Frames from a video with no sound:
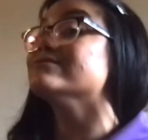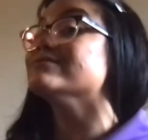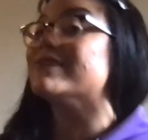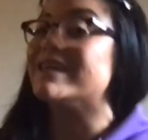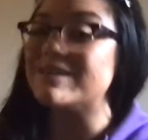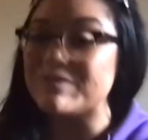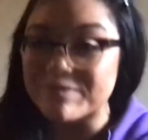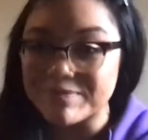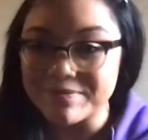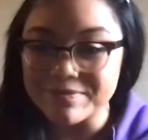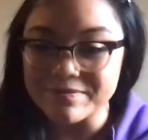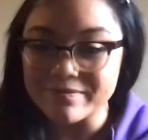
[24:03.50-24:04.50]
Right?
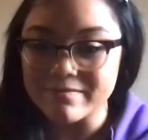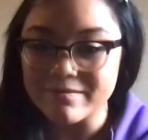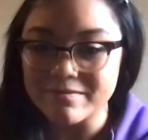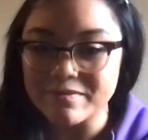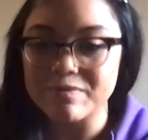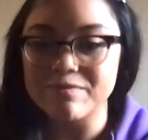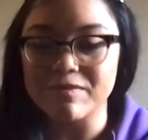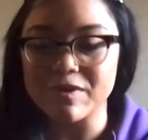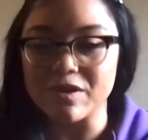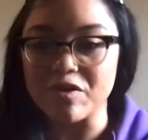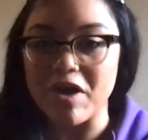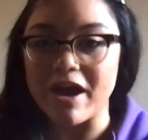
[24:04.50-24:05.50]

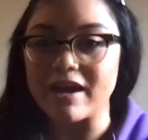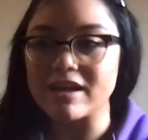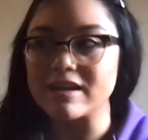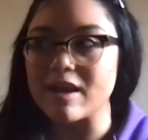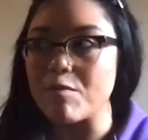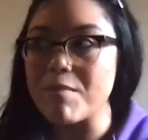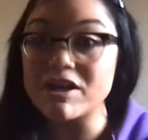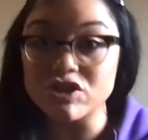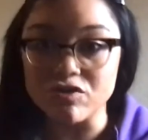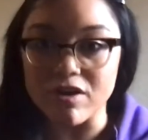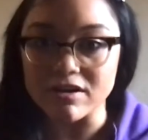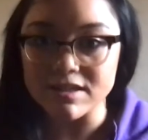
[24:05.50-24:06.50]
Okay, now magic
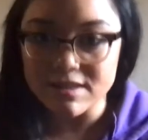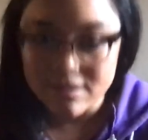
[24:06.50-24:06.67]
rocks.